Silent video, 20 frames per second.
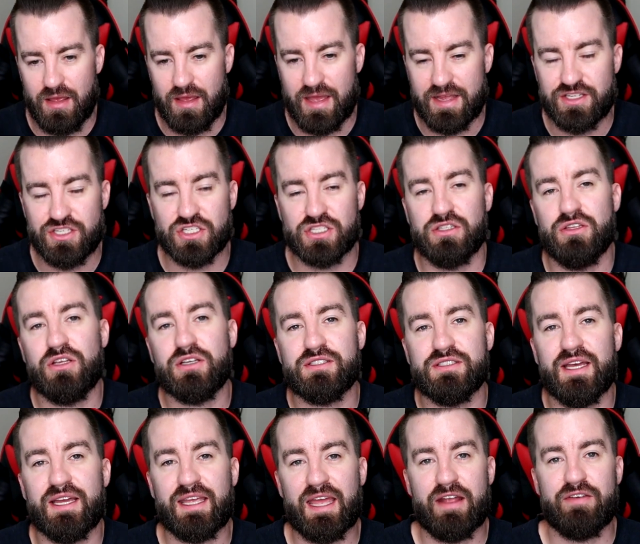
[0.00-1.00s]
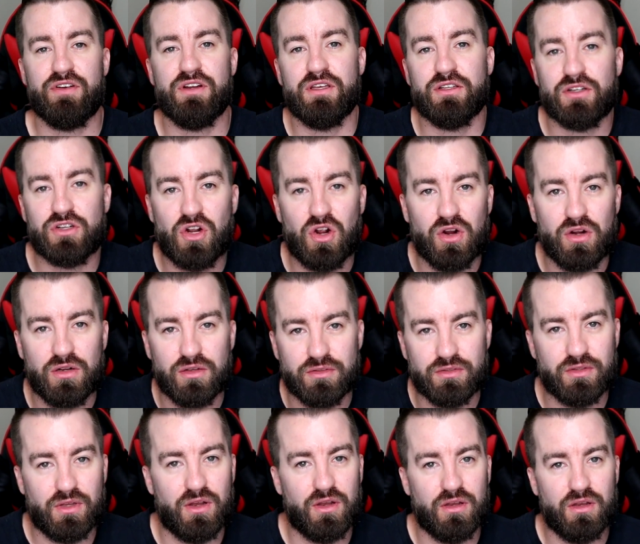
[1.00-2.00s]
It just looks like every other car
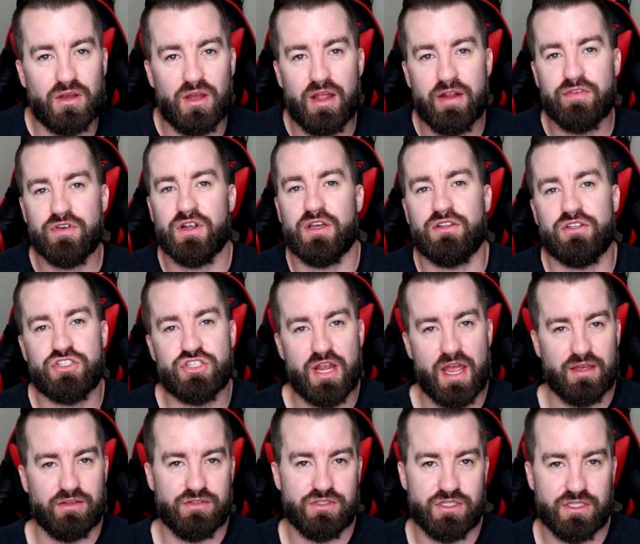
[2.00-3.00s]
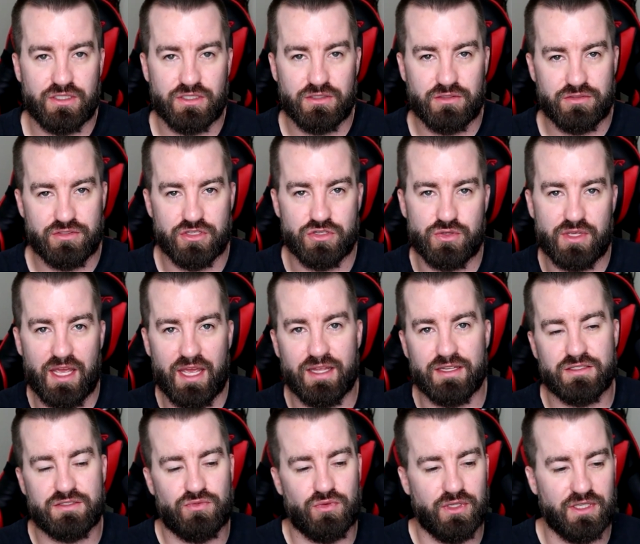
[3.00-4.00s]
on every other Challenger, so you can't
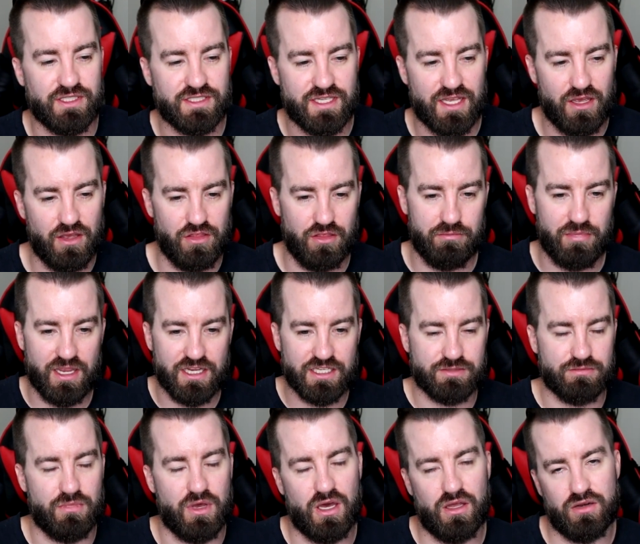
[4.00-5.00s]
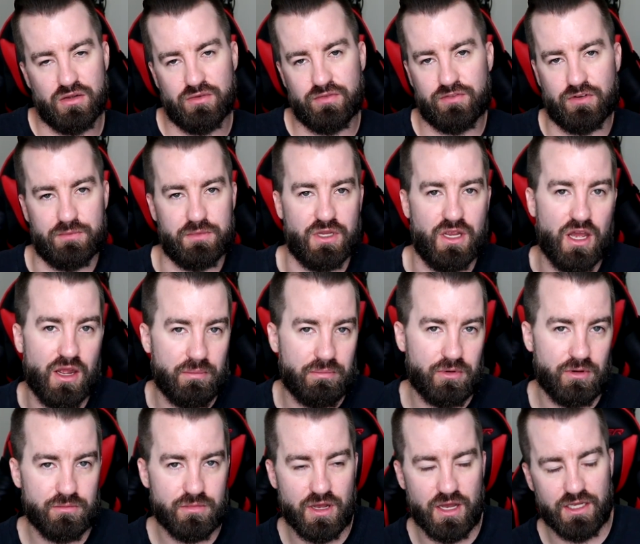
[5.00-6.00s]
really tell the base model from
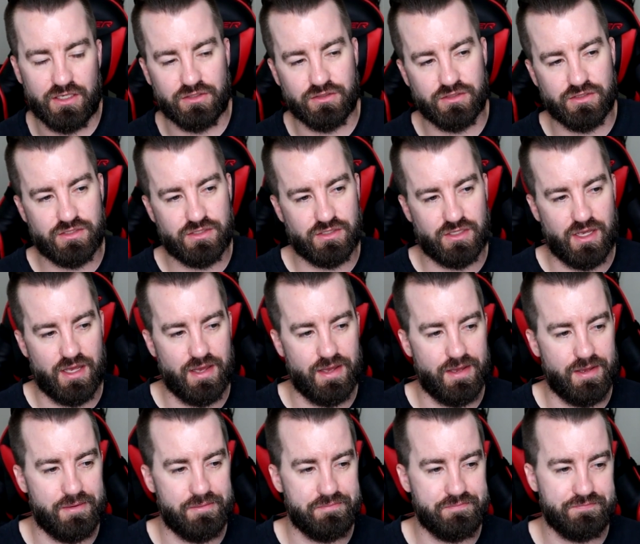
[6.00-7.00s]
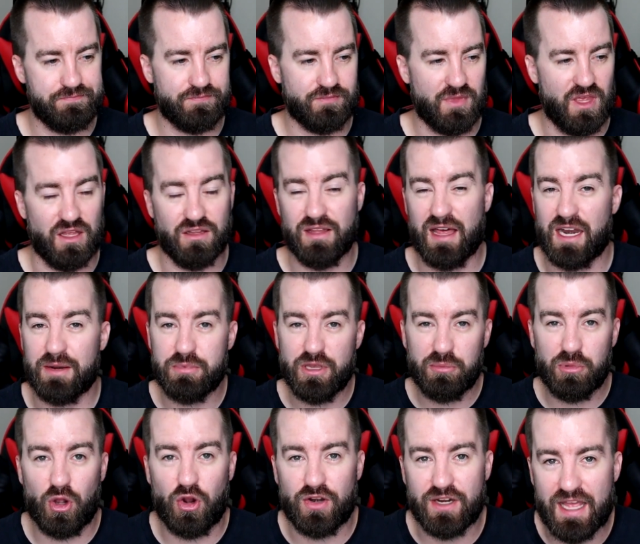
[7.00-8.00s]
upper models. A lot of
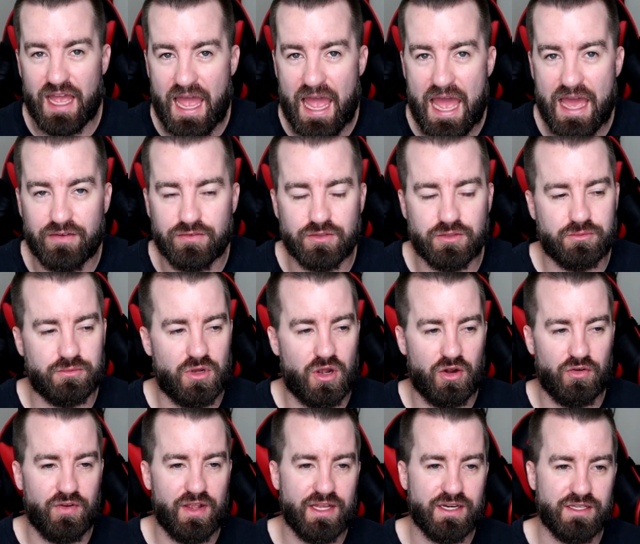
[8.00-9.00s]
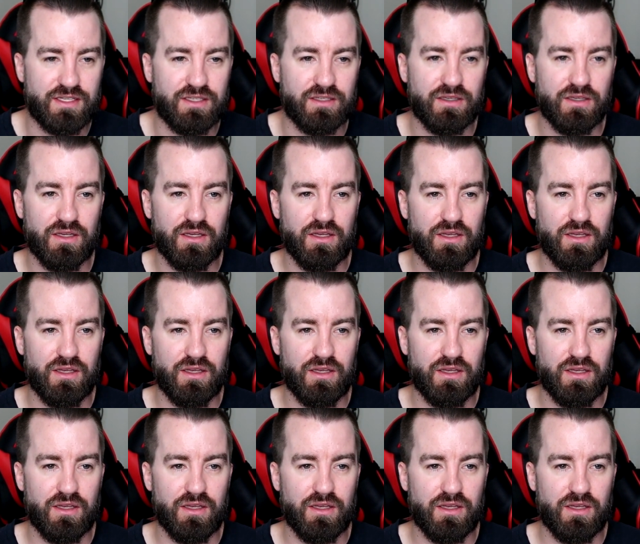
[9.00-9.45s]
people already have them already.